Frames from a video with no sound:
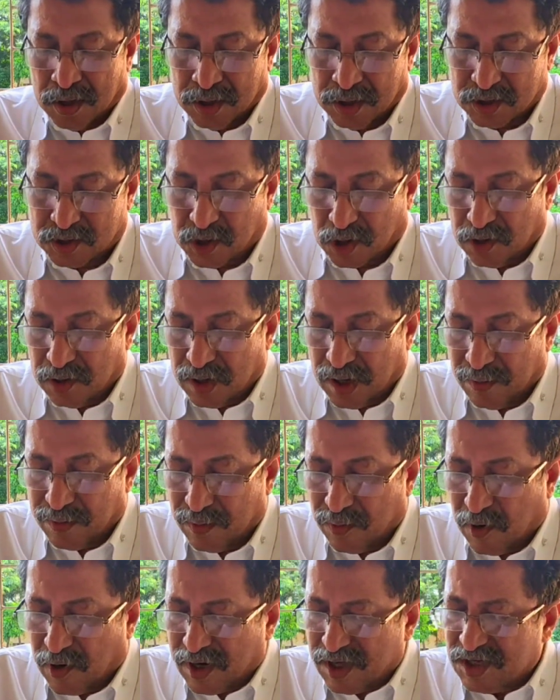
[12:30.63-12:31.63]
So
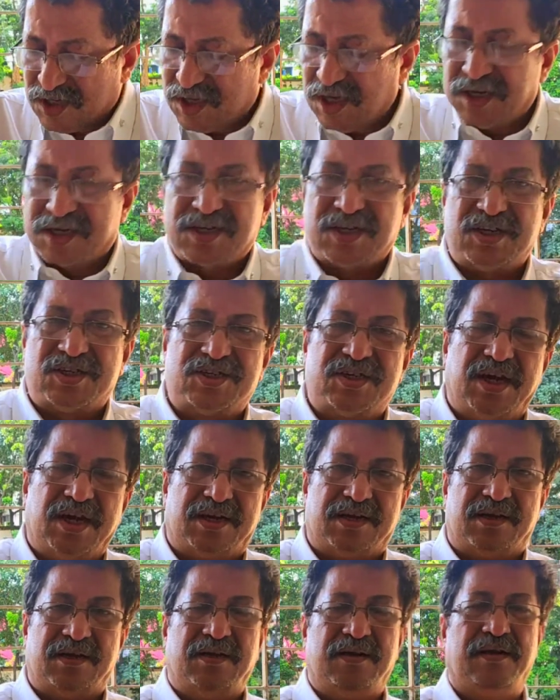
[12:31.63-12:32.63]
everybody is
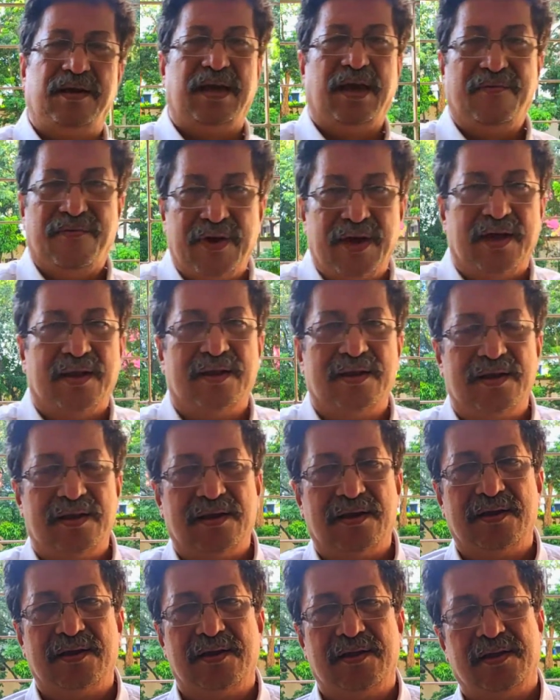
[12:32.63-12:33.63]
interested.
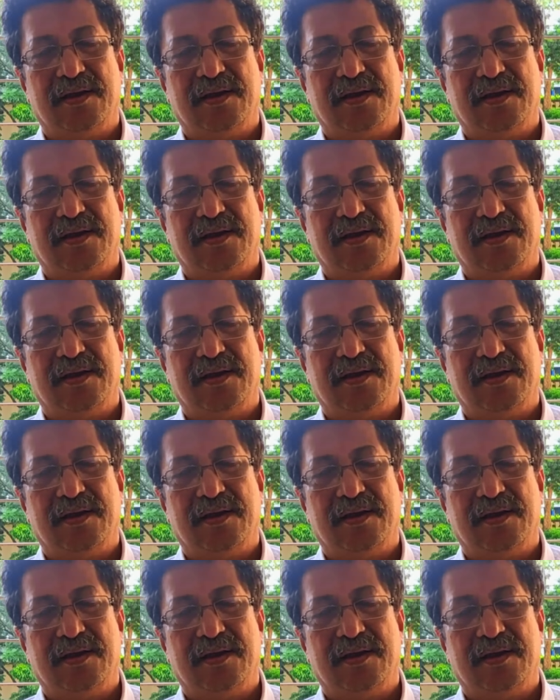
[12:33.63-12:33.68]
Even